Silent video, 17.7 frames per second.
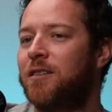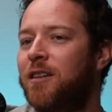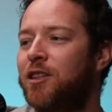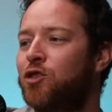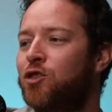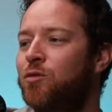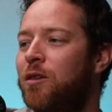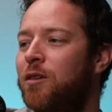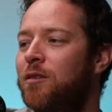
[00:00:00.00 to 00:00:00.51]

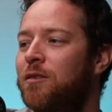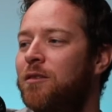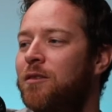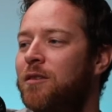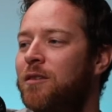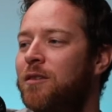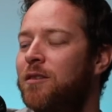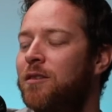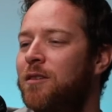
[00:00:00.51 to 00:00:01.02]
true.
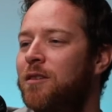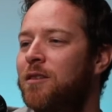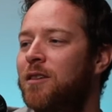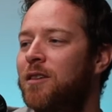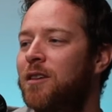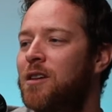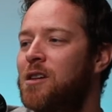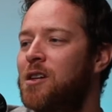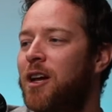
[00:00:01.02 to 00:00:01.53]

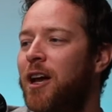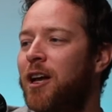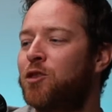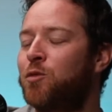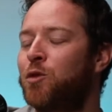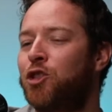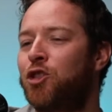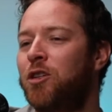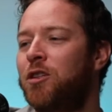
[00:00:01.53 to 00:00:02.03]
Guess
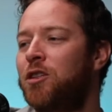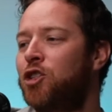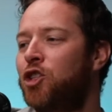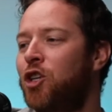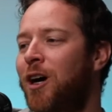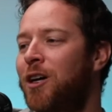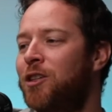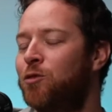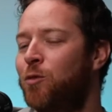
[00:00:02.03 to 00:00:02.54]
we shouldn't
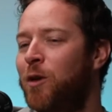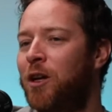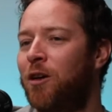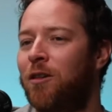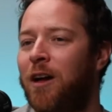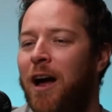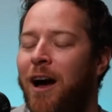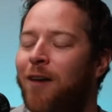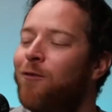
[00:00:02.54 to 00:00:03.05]
judge. We don't
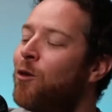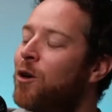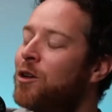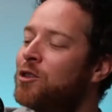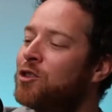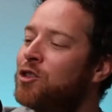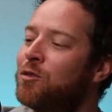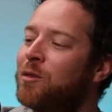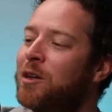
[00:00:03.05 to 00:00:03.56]
have one,
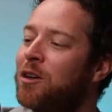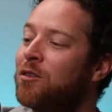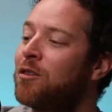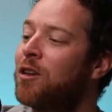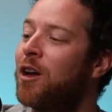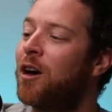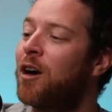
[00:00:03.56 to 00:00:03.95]
so we don't know